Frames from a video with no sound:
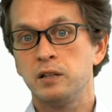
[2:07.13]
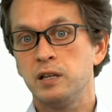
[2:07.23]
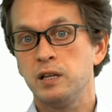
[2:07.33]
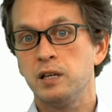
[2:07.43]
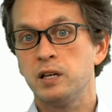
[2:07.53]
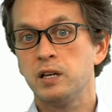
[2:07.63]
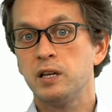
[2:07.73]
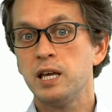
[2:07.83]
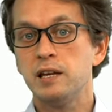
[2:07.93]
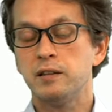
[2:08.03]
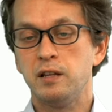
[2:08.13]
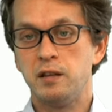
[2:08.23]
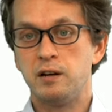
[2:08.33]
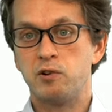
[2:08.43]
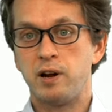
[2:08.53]
the key that
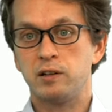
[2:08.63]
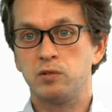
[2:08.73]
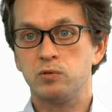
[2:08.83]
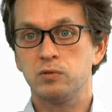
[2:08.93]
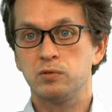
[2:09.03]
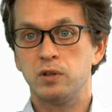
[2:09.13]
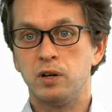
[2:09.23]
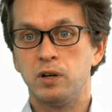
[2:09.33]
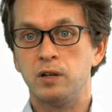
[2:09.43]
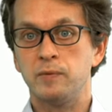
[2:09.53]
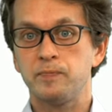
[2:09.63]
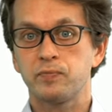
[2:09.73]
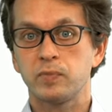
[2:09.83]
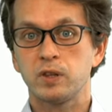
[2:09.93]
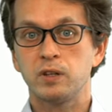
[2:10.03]
they're trying to uh,
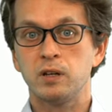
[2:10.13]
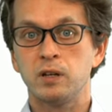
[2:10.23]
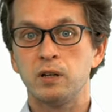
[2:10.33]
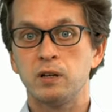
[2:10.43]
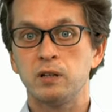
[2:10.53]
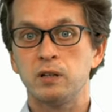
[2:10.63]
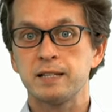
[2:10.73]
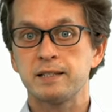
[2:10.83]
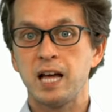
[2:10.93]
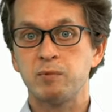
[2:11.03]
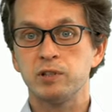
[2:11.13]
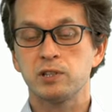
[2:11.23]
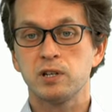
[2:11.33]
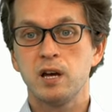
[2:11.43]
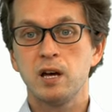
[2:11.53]
uh,
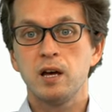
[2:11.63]
establish.